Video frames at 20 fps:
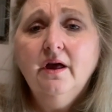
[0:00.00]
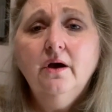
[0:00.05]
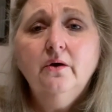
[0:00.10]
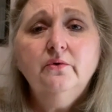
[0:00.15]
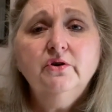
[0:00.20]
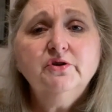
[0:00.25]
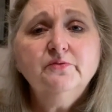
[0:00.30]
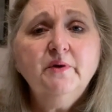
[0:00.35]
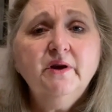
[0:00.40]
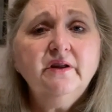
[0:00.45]

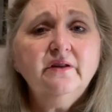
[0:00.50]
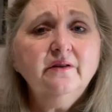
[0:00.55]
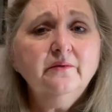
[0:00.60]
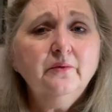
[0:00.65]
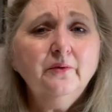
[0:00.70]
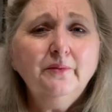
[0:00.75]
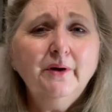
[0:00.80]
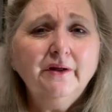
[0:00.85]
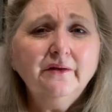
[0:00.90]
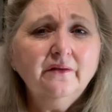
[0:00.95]
which makes up
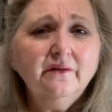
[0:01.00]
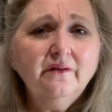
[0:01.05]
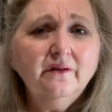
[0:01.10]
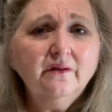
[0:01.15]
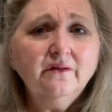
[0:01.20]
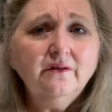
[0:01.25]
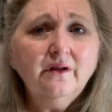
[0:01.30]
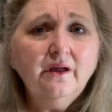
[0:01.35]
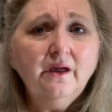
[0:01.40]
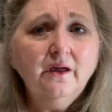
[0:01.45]
about
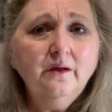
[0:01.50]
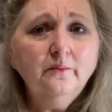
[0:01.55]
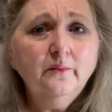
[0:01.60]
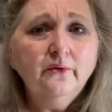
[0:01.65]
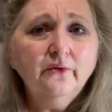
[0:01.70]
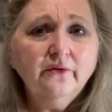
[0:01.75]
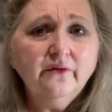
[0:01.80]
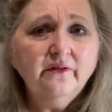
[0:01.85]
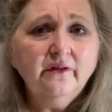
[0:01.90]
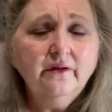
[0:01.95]
6 to
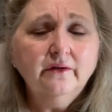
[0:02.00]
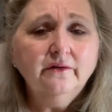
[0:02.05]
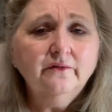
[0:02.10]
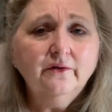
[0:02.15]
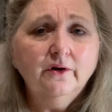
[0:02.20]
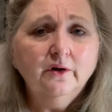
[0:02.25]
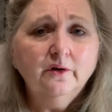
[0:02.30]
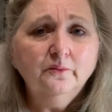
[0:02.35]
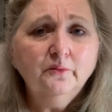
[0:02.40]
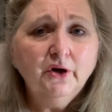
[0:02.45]
8% of
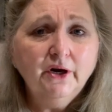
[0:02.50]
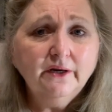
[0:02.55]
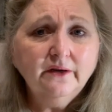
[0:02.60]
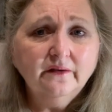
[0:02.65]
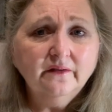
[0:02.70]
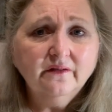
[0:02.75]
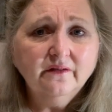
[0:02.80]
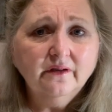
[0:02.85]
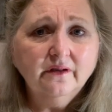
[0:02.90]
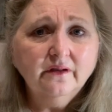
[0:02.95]
all
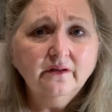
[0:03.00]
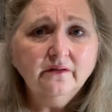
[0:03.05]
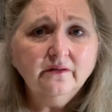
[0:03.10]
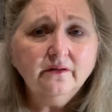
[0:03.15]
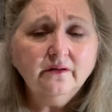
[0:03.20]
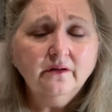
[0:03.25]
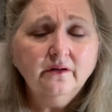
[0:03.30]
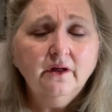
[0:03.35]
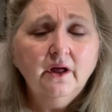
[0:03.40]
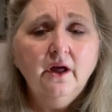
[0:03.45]

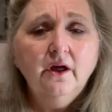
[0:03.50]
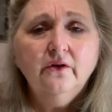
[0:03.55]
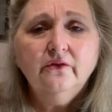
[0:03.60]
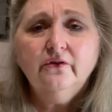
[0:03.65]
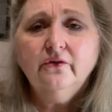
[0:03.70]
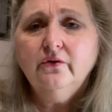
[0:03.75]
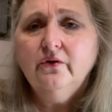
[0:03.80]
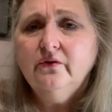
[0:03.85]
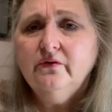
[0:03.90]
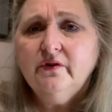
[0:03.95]
pregnancies.
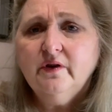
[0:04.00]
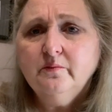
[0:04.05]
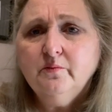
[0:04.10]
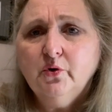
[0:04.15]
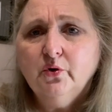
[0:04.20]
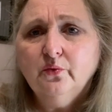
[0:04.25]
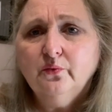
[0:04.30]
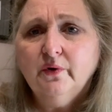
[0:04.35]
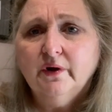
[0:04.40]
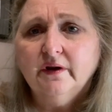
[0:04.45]
So, who's at
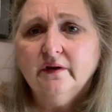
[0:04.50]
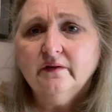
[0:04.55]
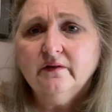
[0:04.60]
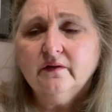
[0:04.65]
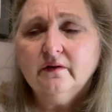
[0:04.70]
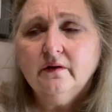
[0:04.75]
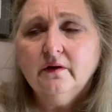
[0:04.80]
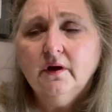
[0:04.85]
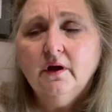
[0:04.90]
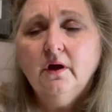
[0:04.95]
more
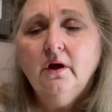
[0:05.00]
risk?